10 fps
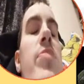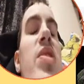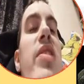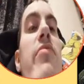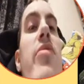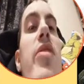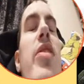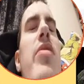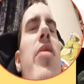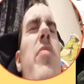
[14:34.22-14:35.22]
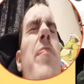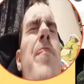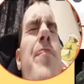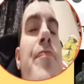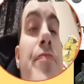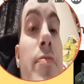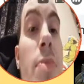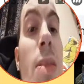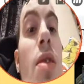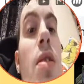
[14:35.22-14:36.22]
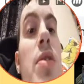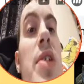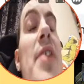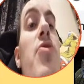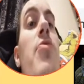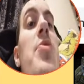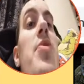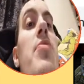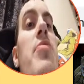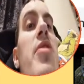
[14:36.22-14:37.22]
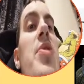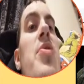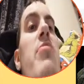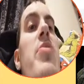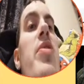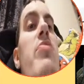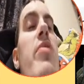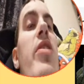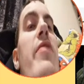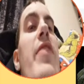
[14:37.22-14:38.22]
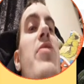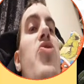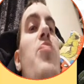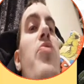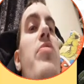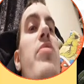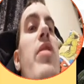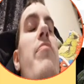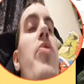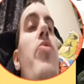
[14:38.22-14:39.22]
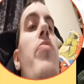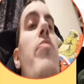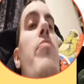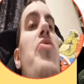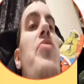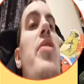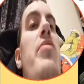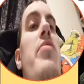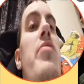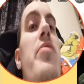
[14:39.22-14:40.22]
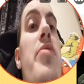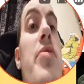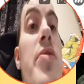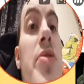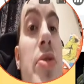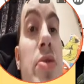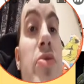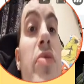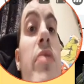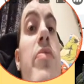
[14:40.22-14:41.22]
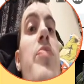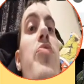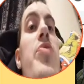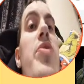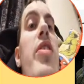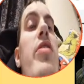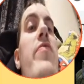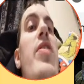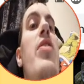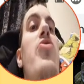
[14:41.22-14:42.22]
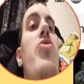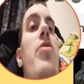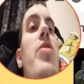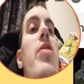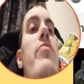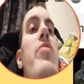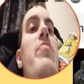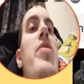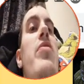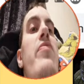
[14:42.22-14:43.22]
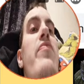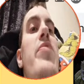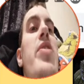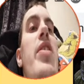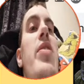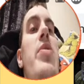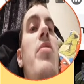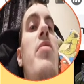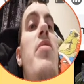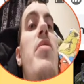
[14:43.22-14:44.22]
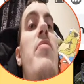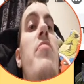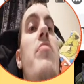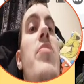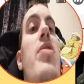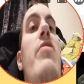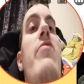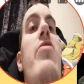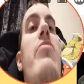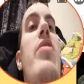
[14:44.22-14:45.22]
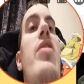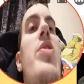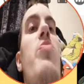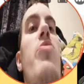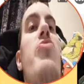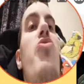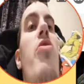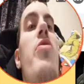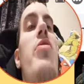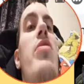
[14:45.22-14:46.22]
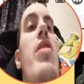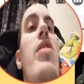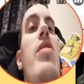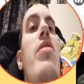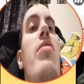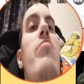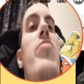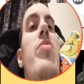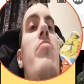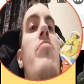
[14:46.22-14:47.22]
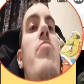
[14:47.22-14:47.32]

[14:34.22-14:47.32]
literally um, Deadshot. All he has to do is get to a high vantage point and then boom, you're dead. So I would be more scared of Deadshot than I would be of Zsasz, even though he gets one shot in the games.